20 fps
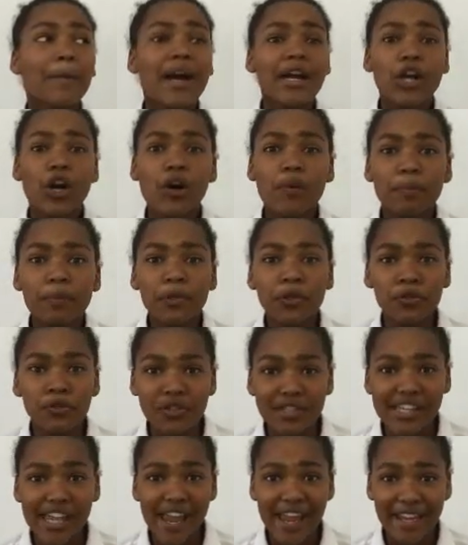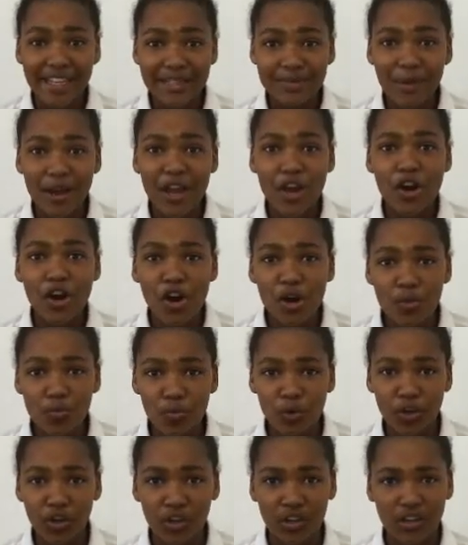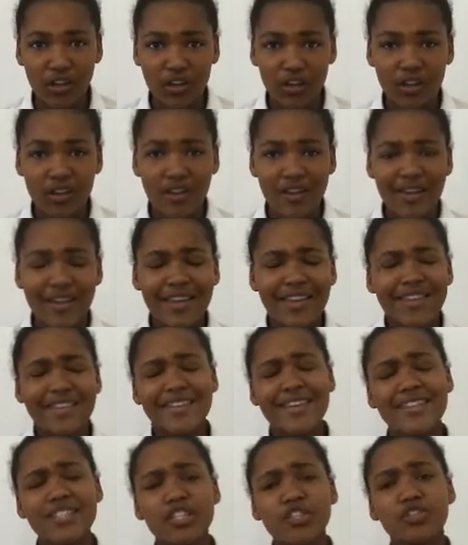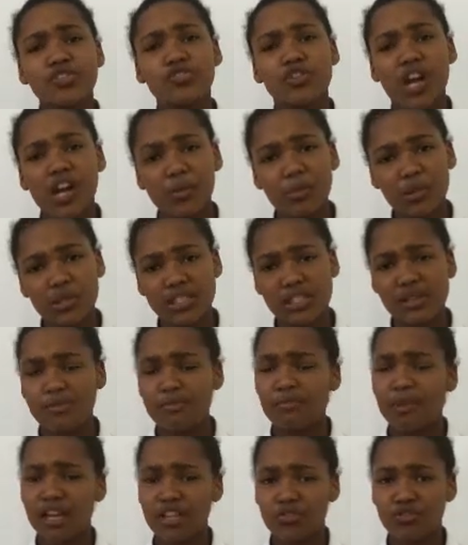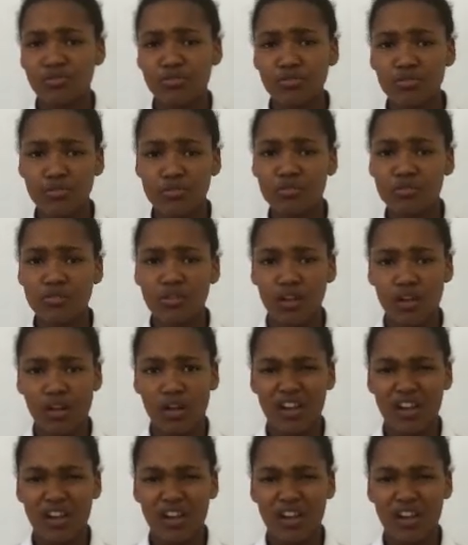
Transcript: My computer ate my homework. Yes, it's troublesome, but true.